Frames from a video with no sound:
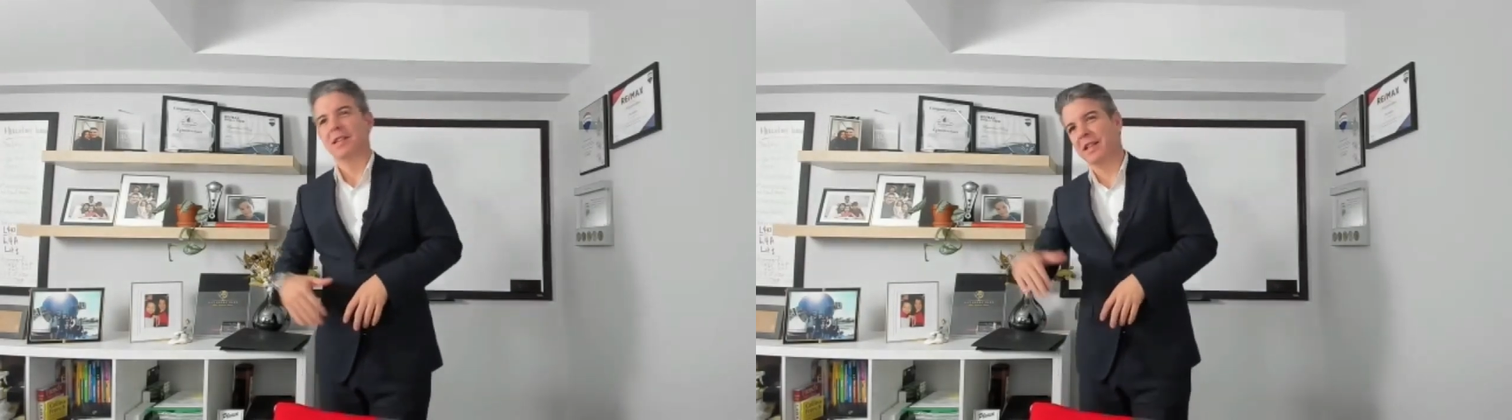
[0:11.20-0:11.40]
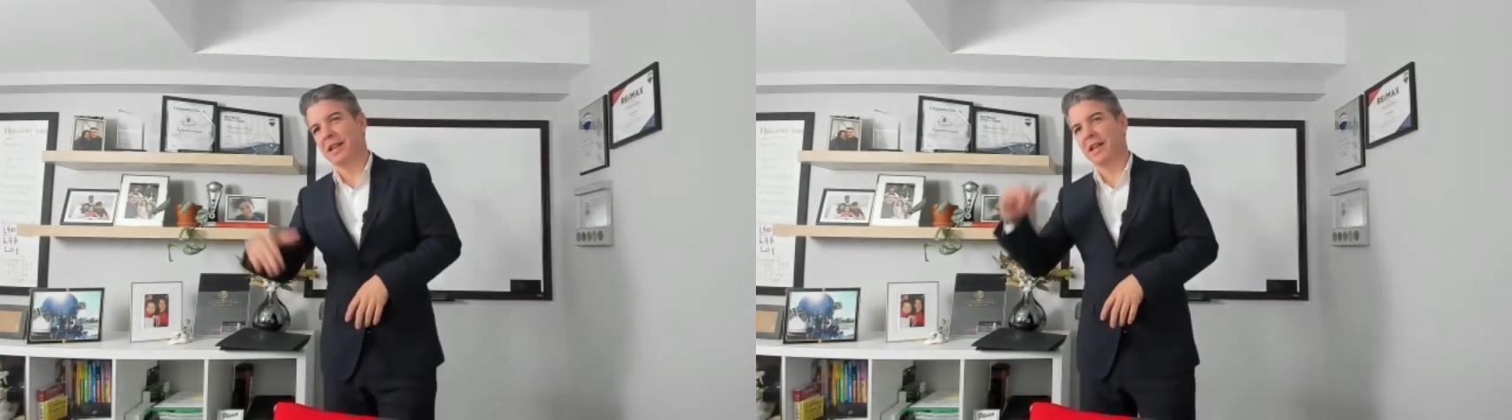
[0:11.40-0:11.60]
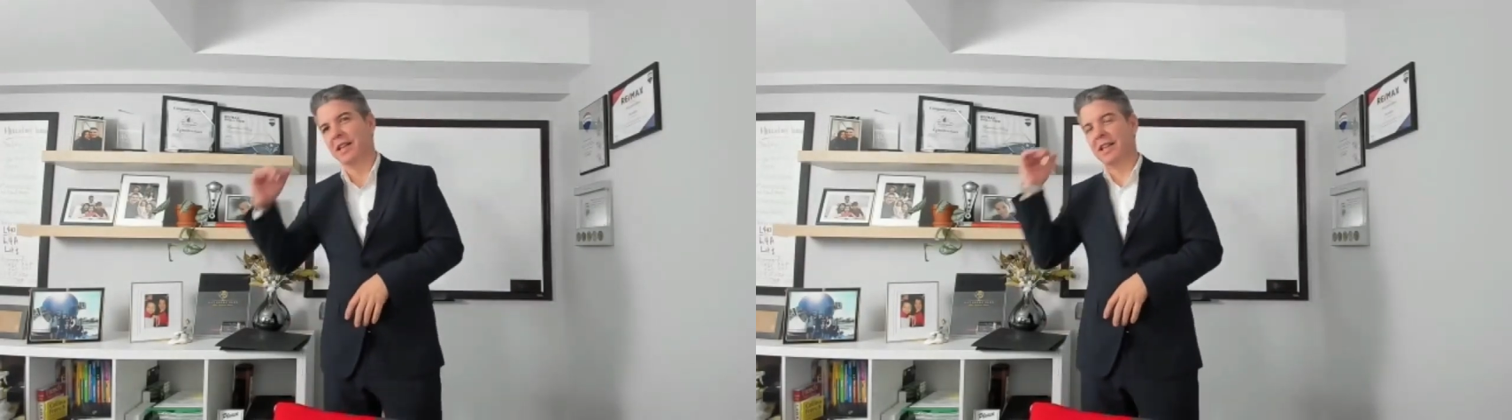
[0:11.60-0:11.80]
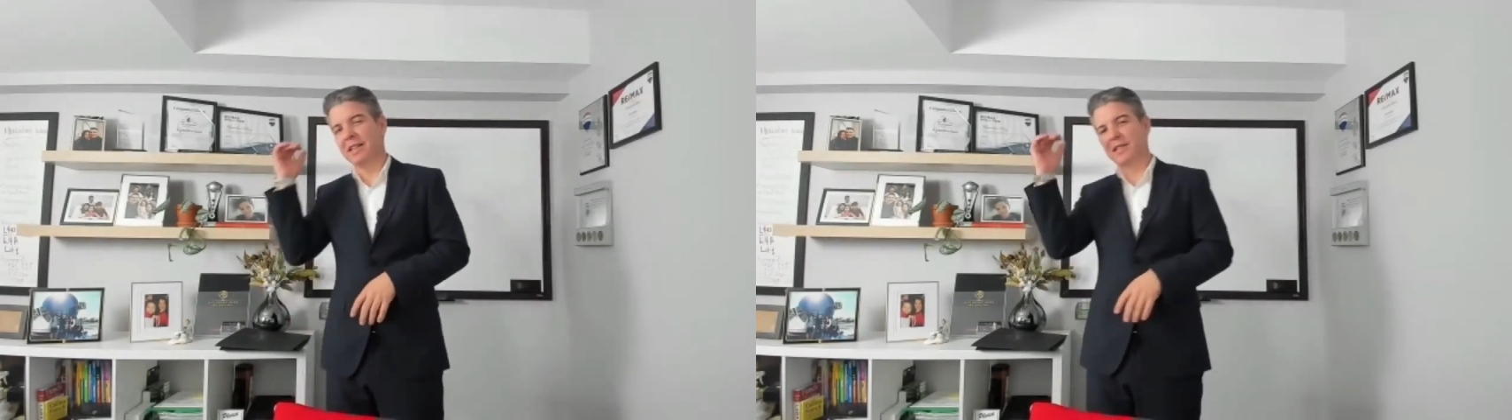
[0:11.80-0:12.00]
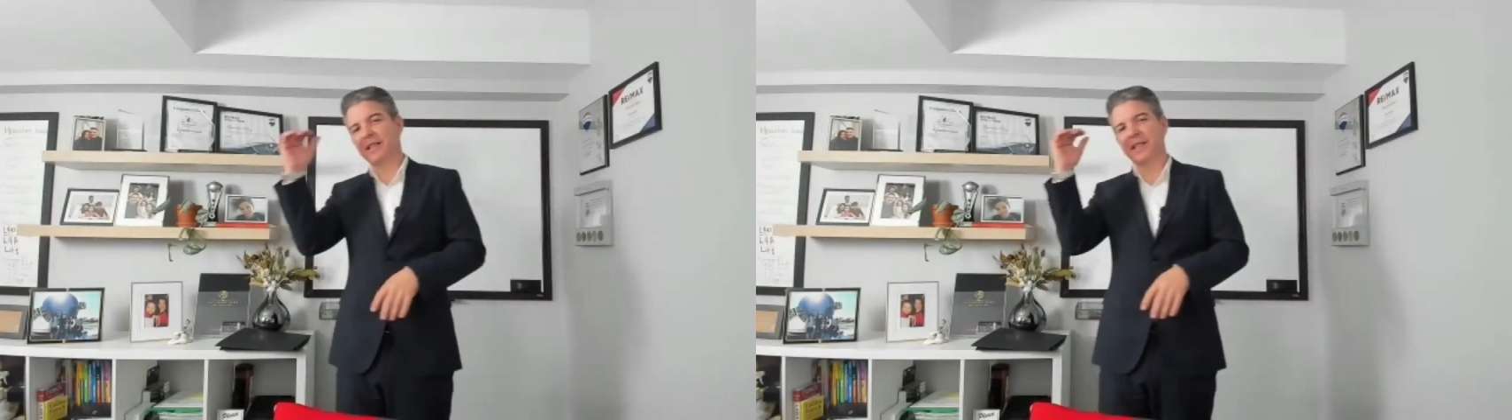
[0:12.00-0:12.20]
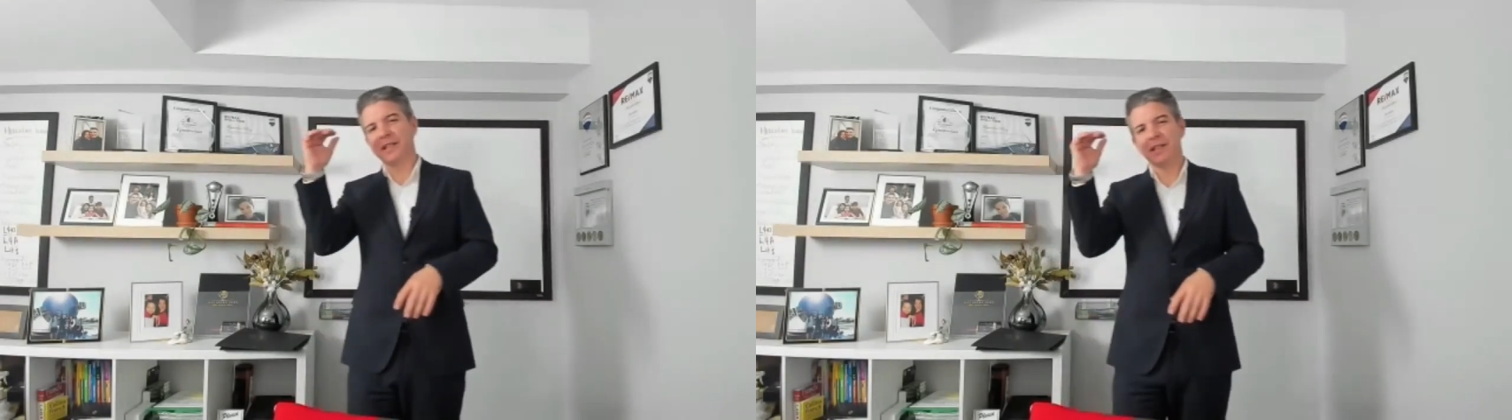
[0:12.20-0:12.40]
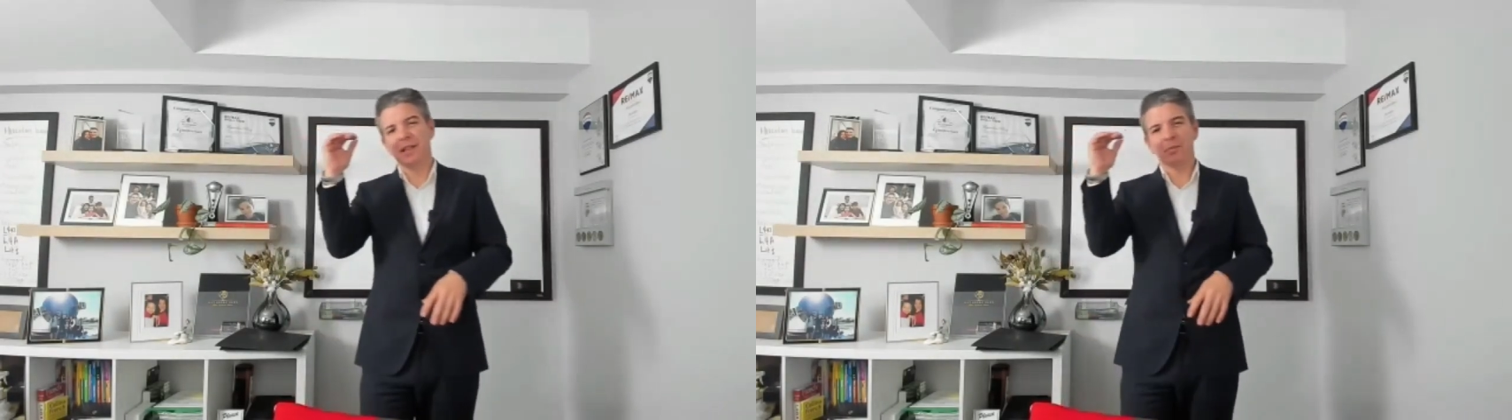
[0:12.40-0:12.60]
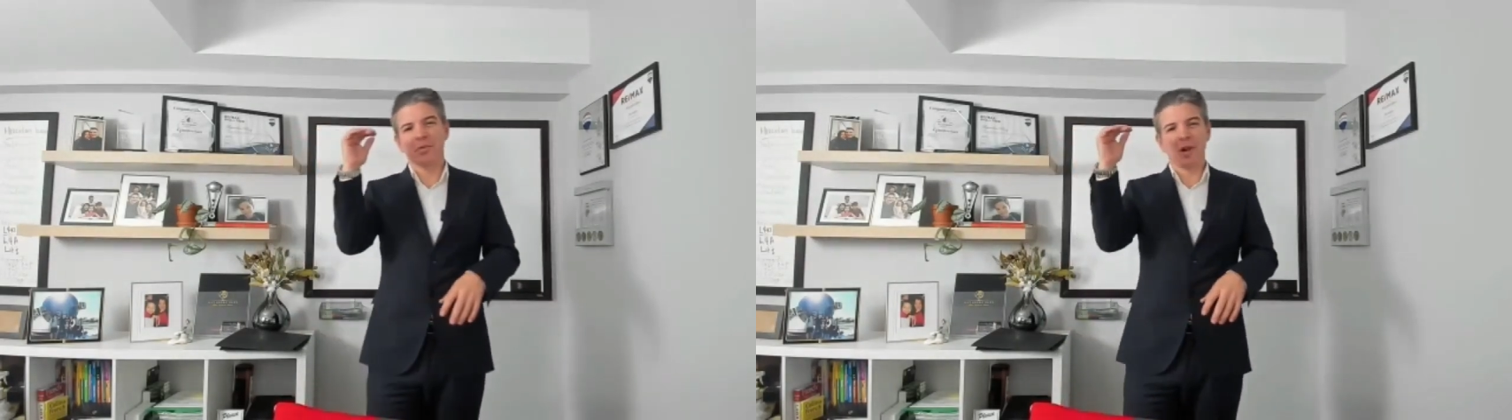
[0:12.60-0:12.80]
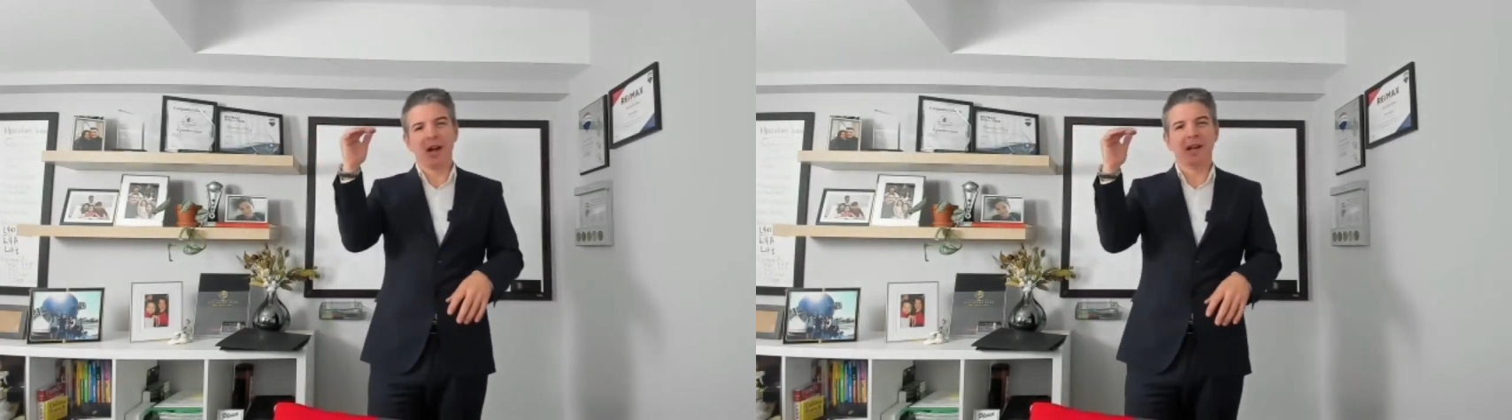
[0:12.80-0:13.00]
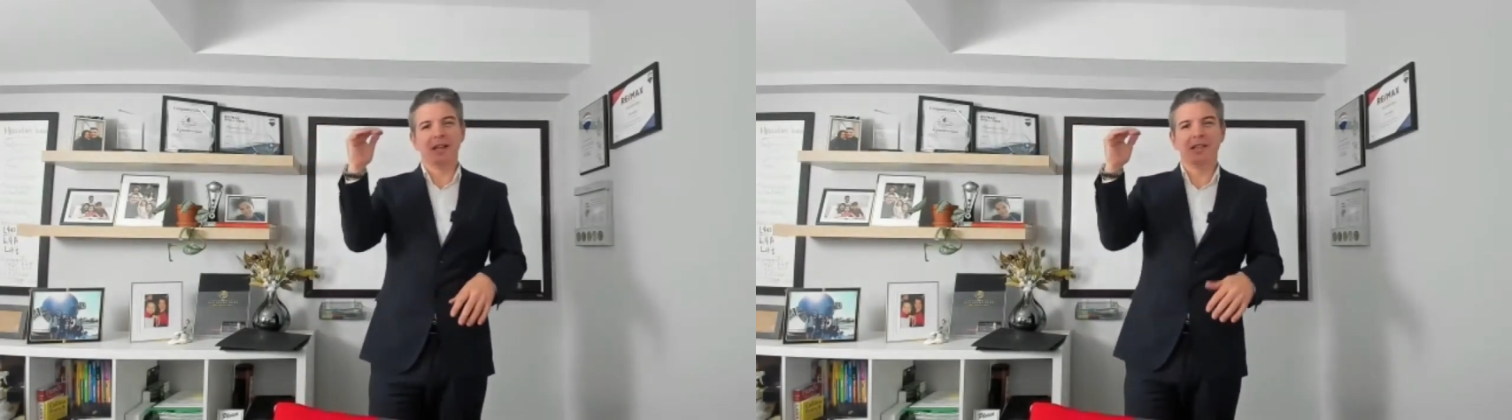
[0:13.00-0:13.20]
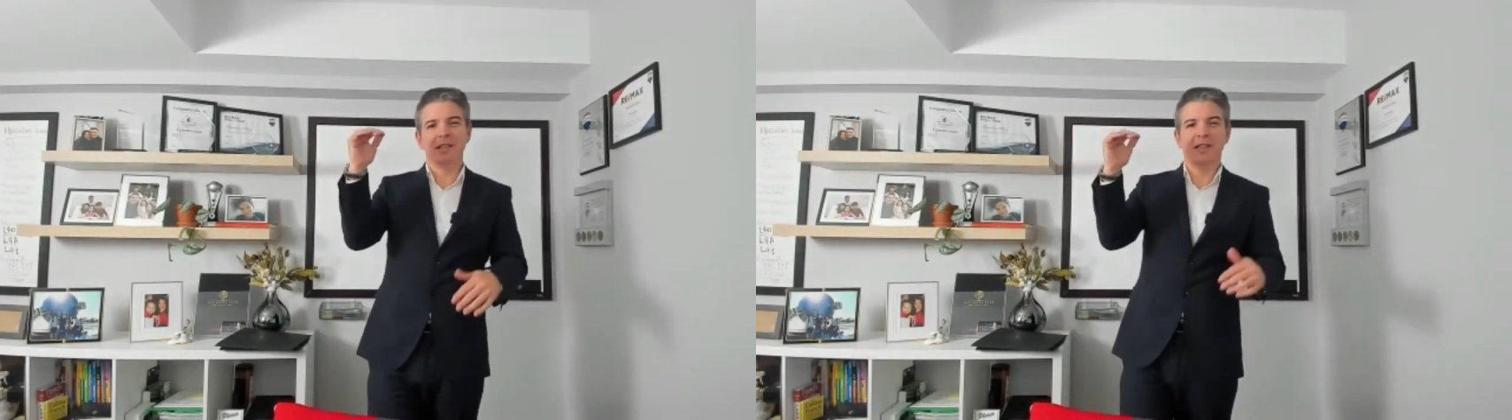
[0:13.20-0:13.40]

the listed price